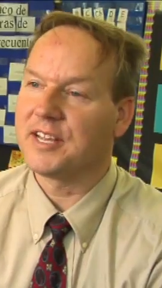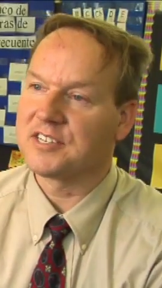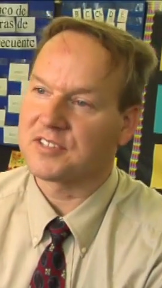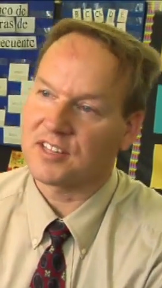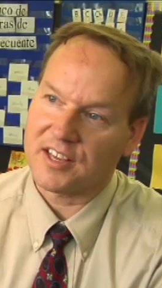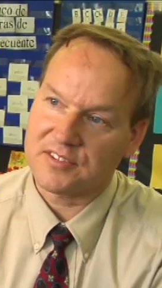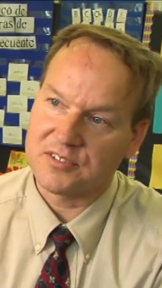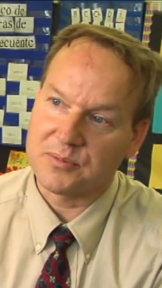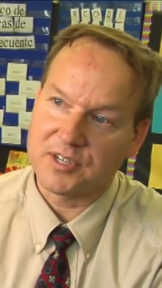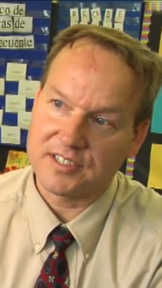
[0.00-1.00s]
manage the
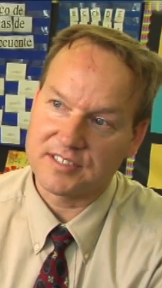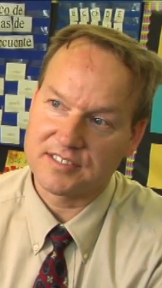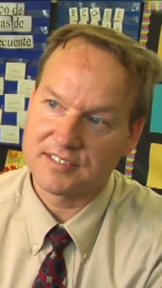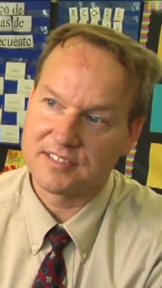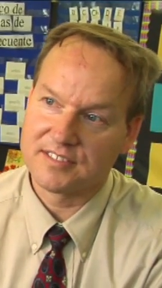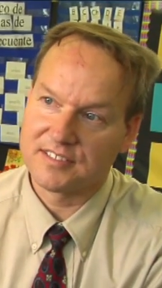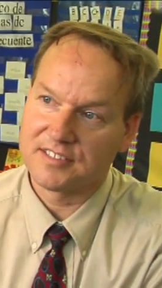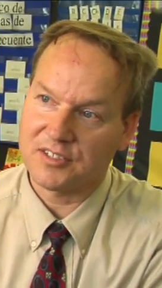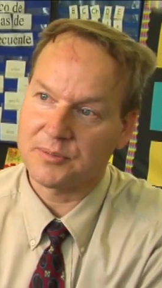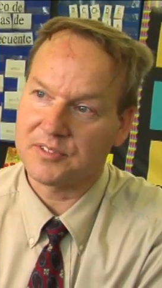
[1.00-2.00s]
classroom well,
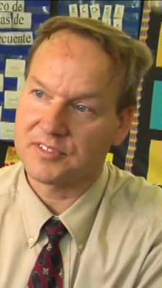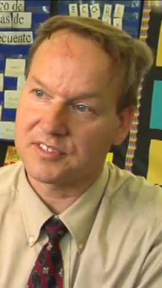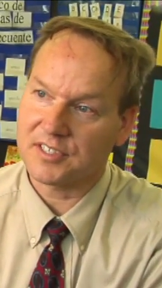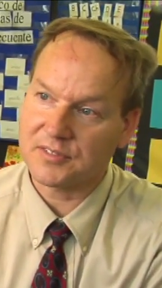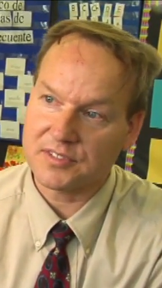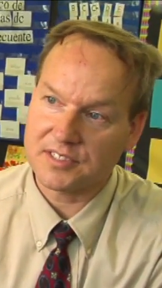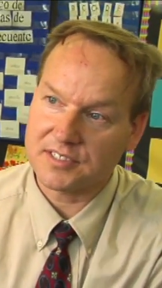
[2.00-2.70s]
I'll be a successful